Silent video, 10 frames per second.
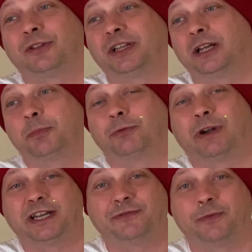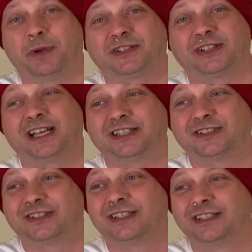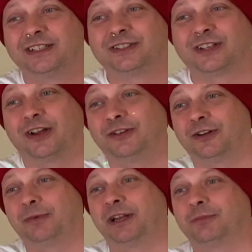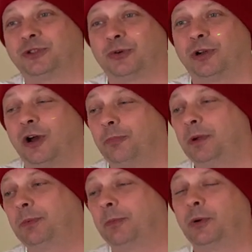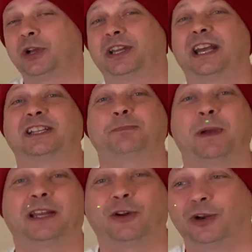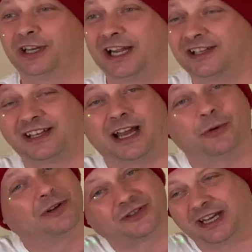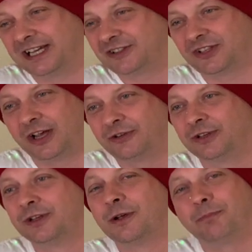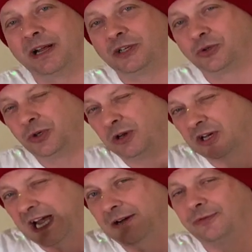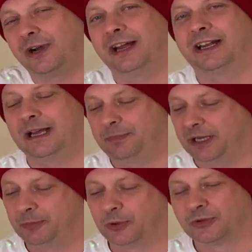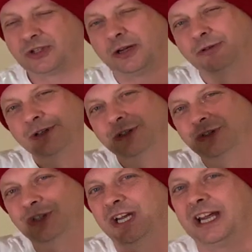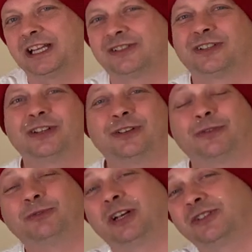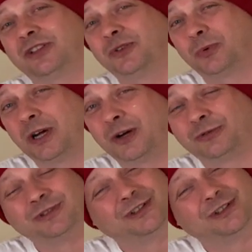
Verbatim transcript: I think they'll be ready for business. So, you know what I mean? I'm sure a lot of people are booking their Spain holidays now as it is. So, make sure you look out for 8 there, people. So, cheers from Justin's World.